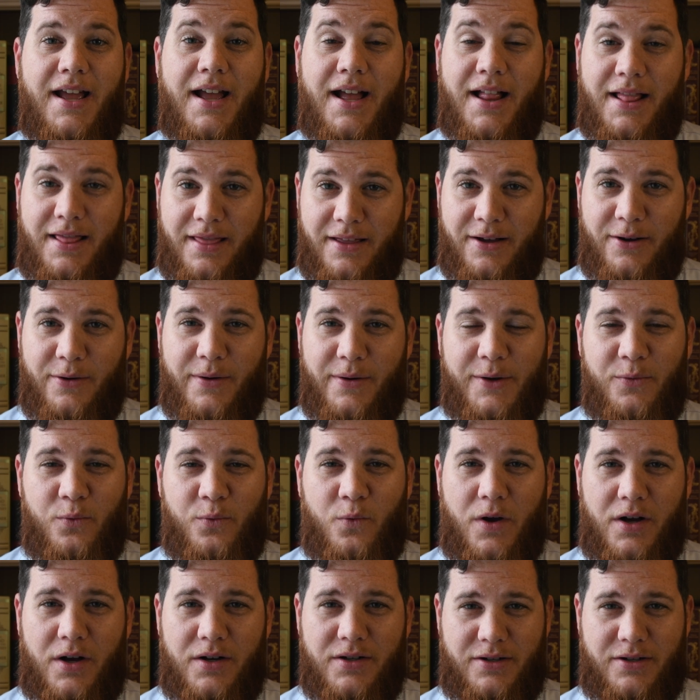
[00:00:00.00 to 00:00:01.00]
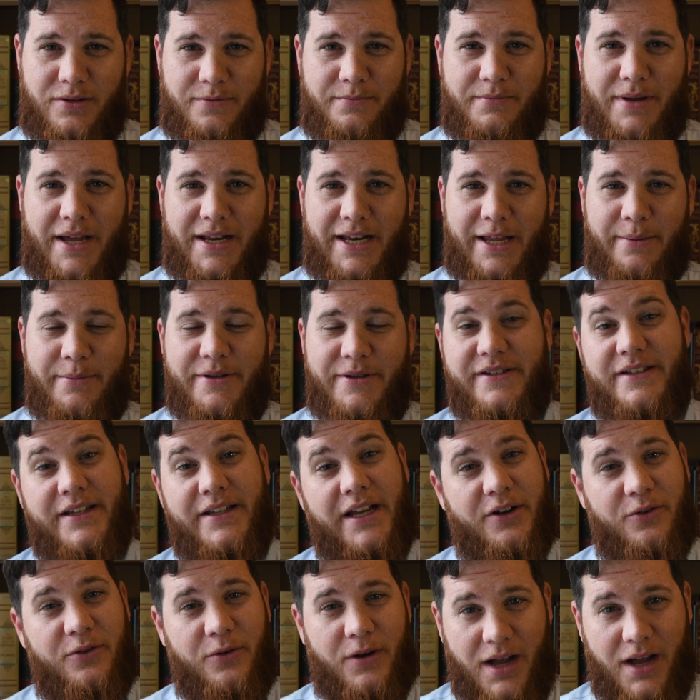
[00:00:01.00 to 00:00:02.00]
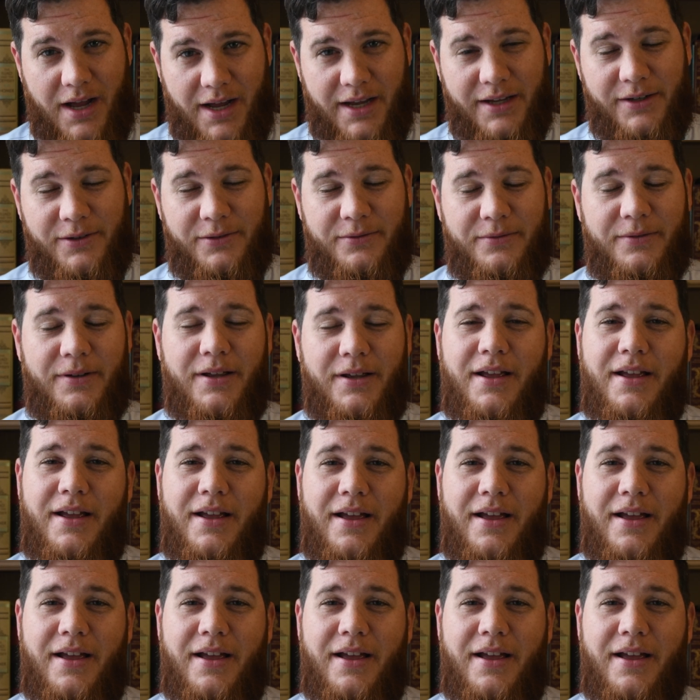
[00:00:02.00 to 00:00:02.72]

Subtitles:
Hello and welcome. My name is Zachary Heinel